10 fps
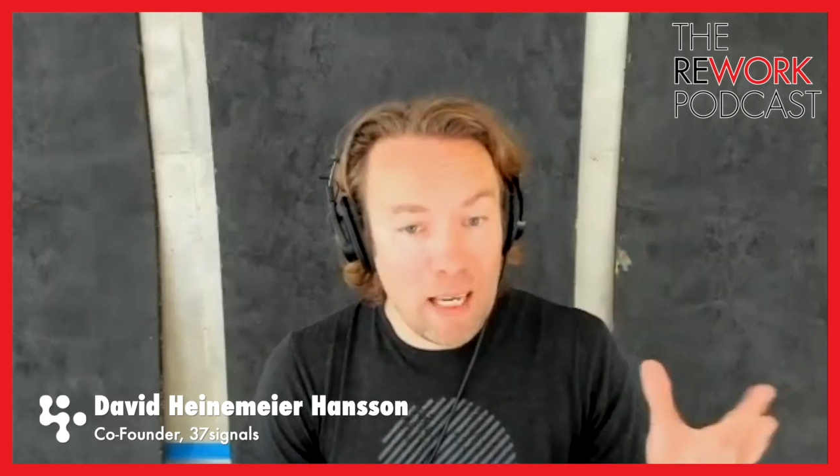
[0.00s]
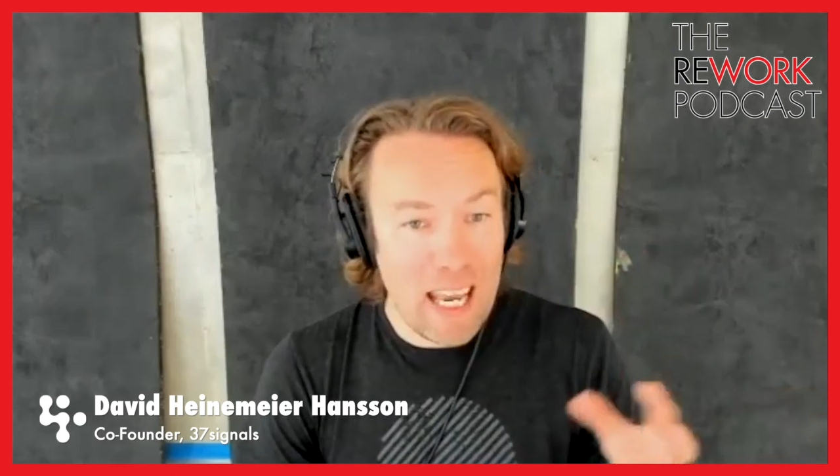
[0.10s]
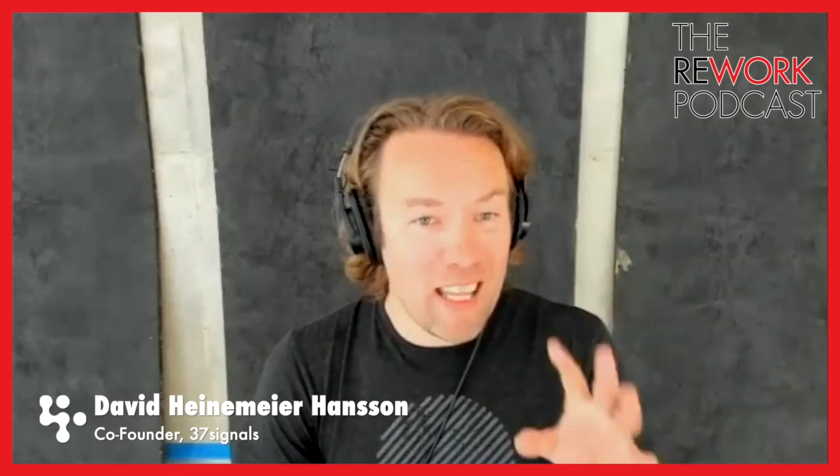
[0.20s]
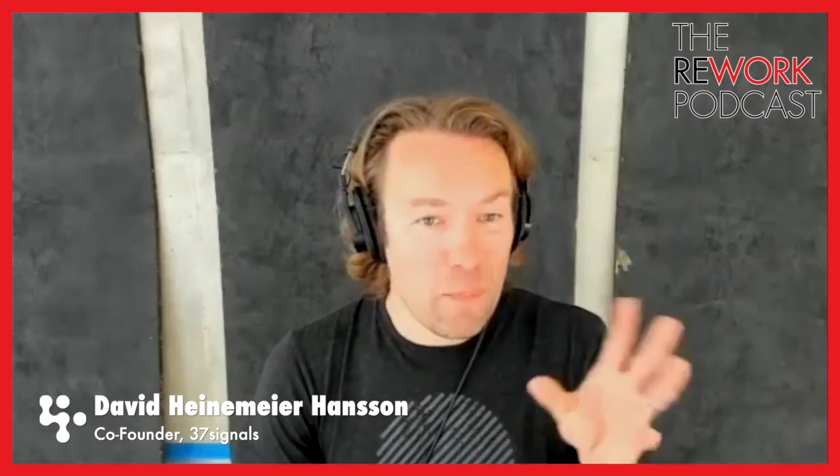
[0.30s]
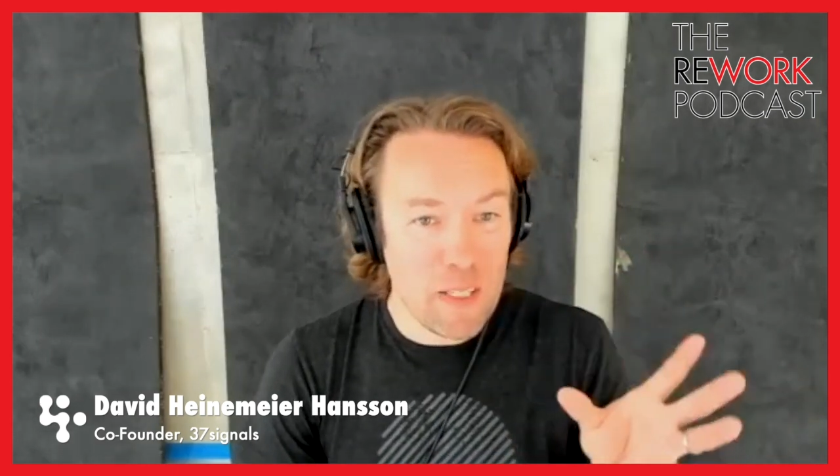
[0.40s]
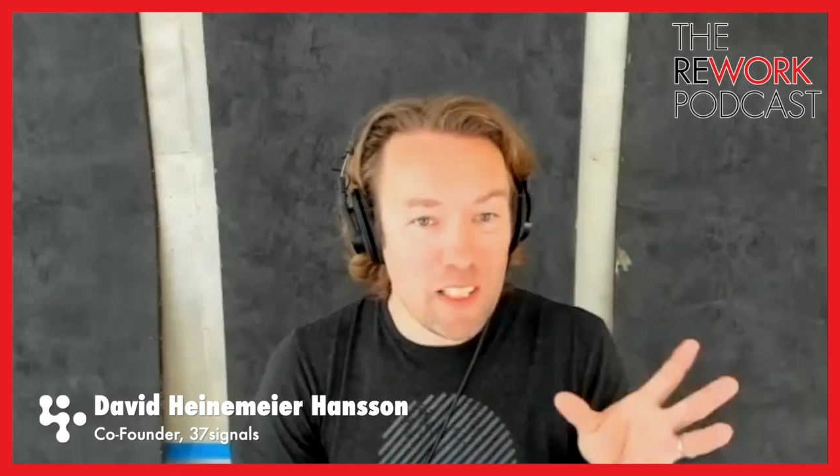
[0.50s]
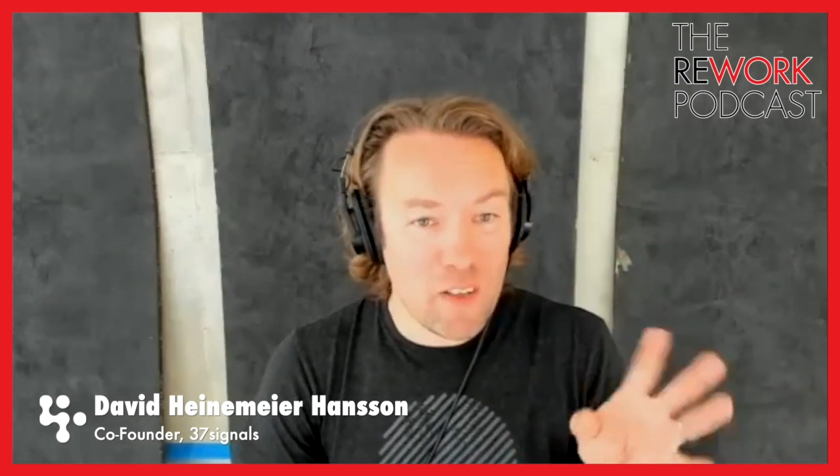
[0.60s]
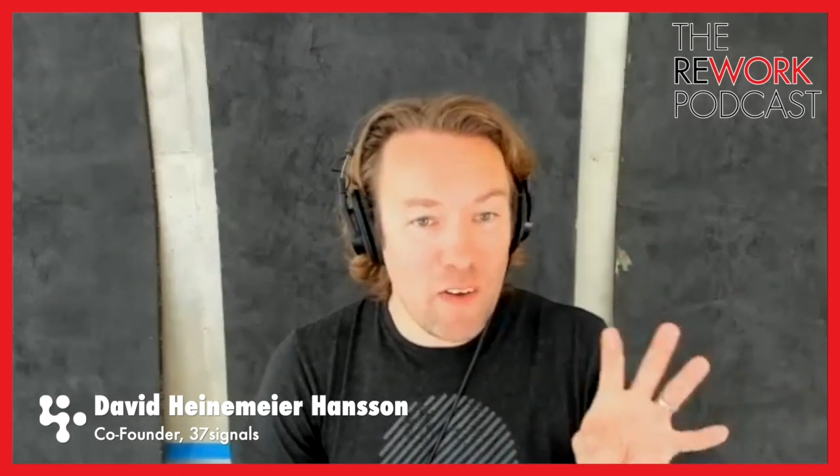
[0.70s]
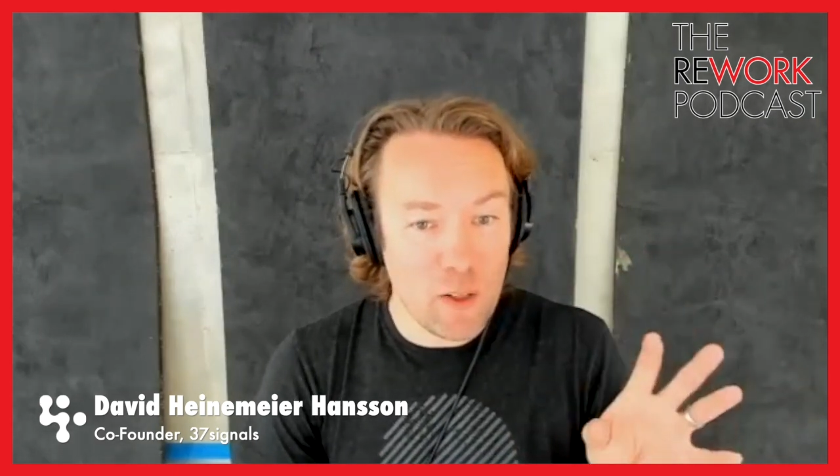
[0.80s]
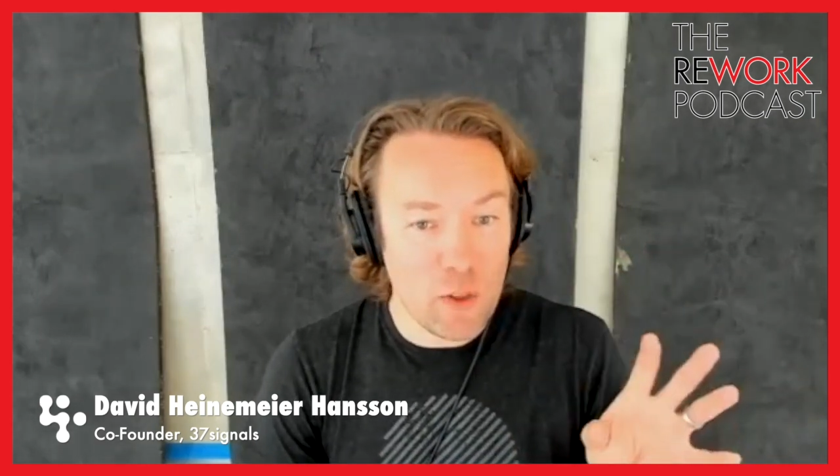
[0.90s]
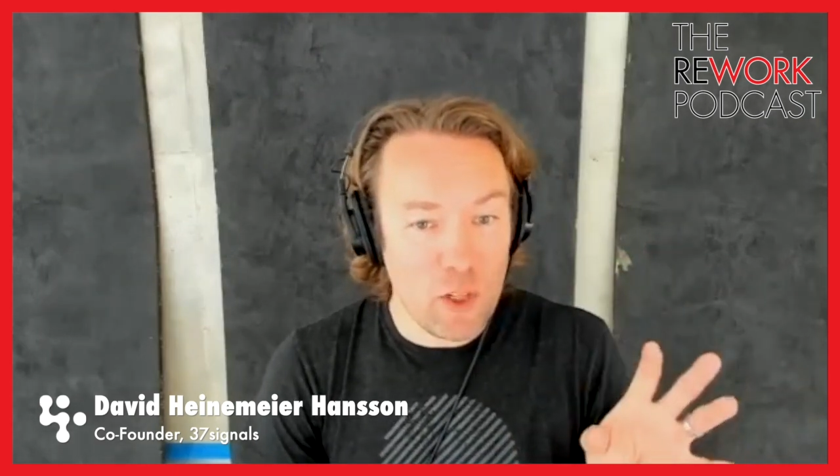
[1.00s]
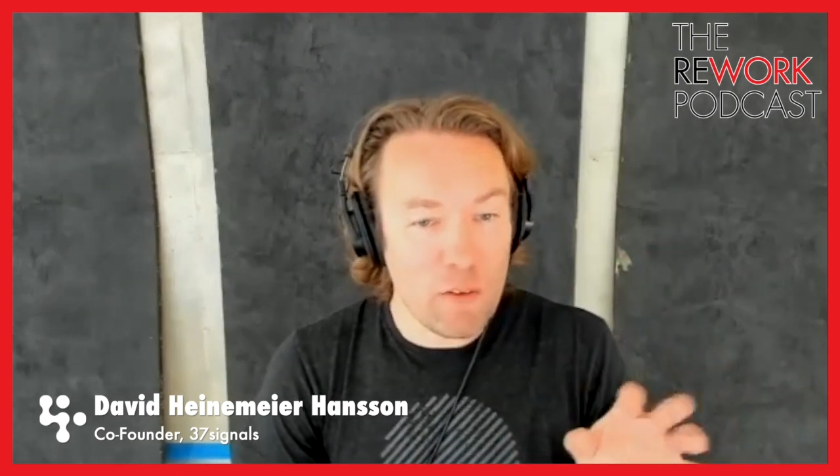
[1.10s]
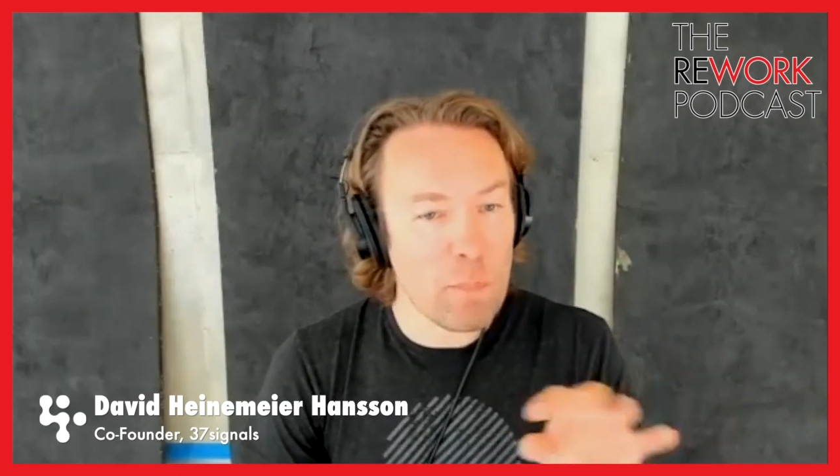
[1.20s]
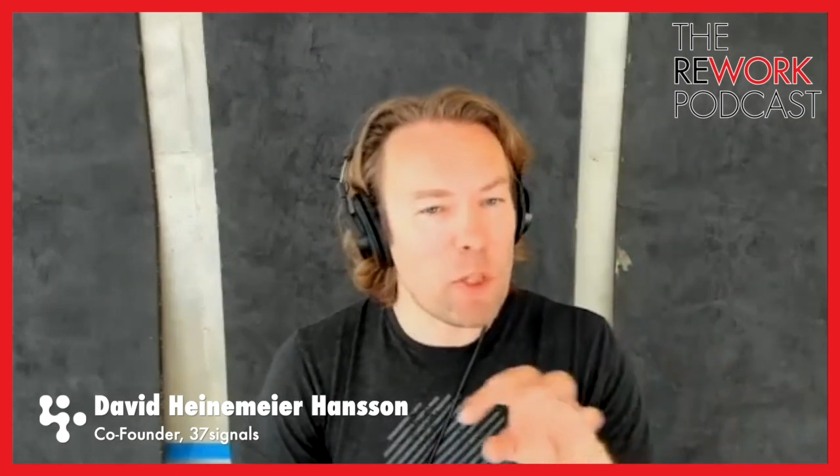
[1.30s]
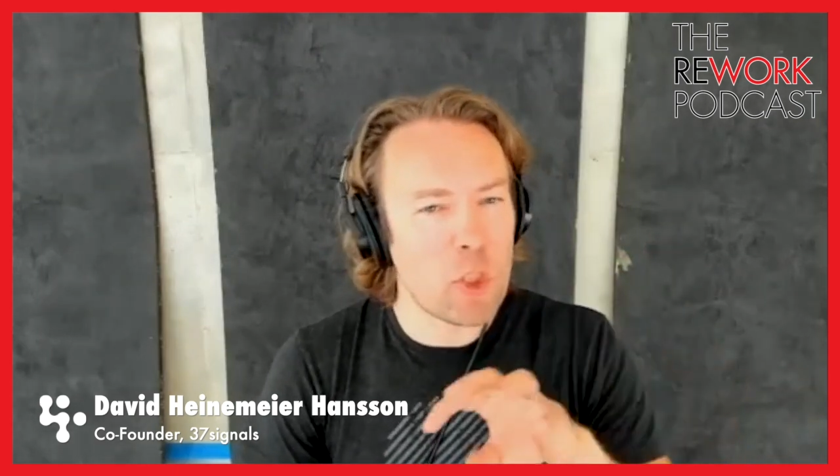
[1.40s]
and the business value in
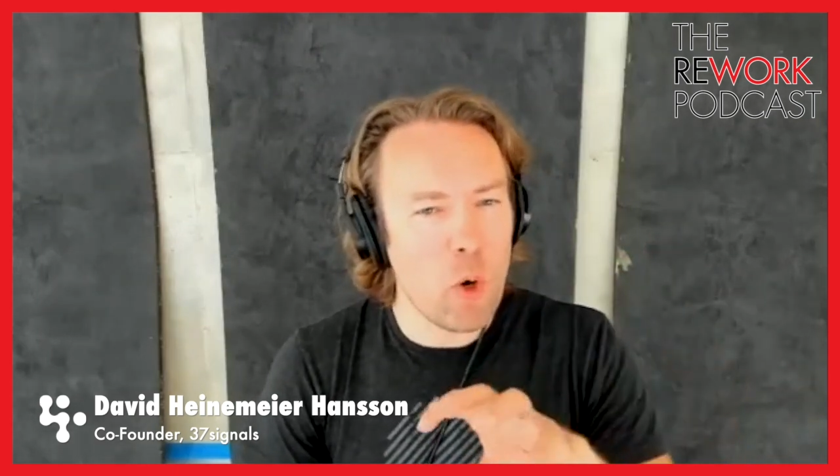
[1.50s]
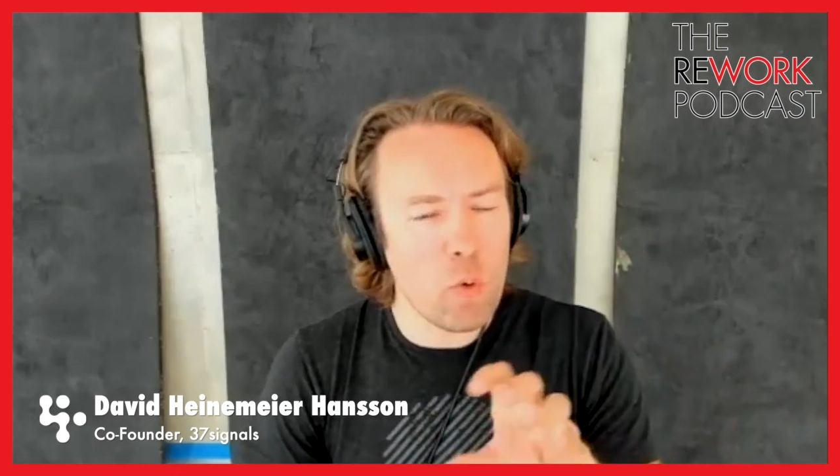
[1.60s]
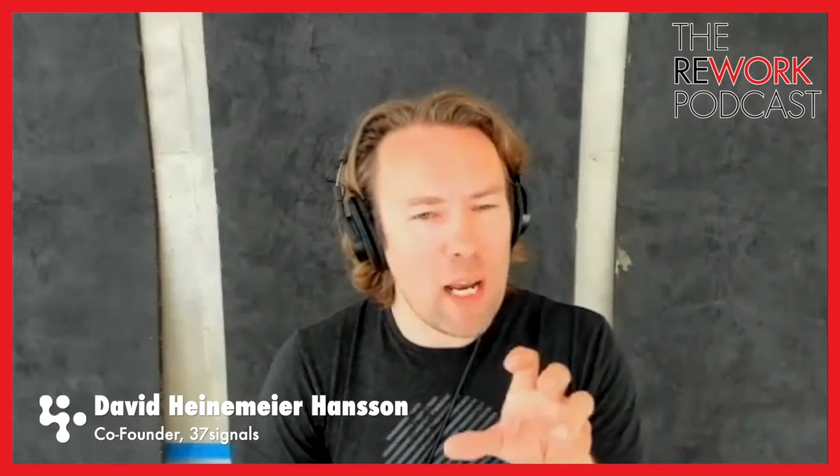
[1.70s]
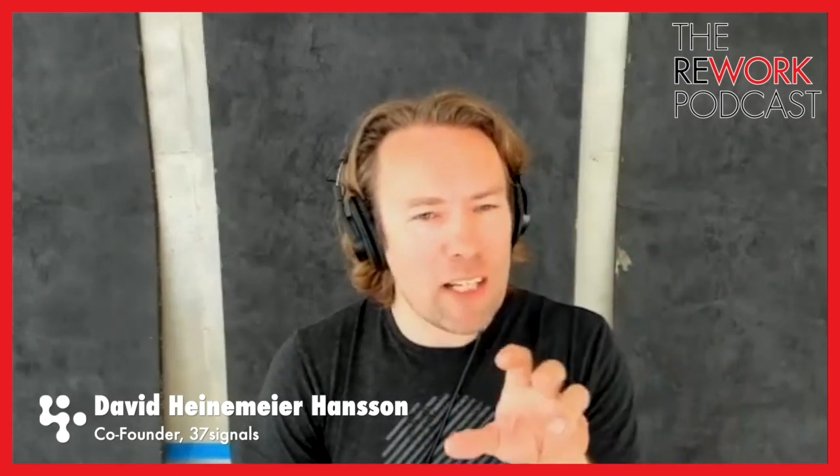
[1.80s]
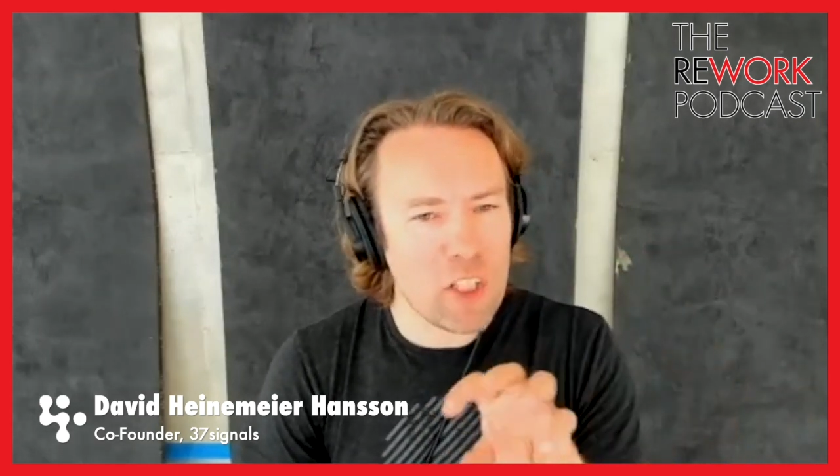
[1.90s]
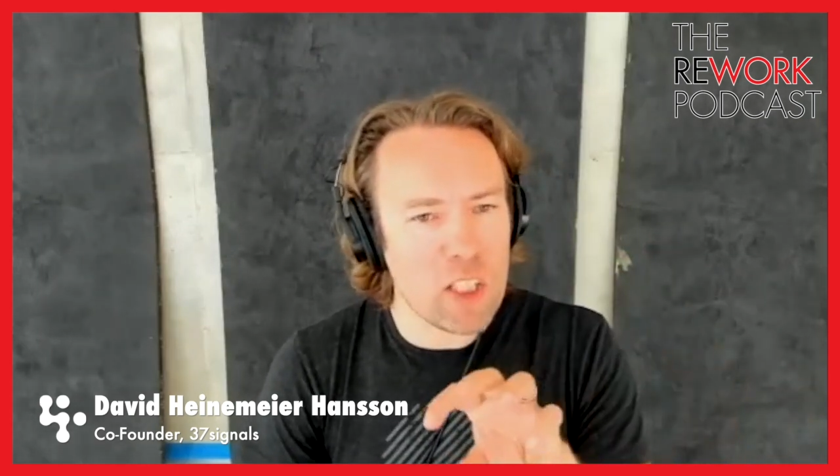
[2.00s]
solving, but don't actually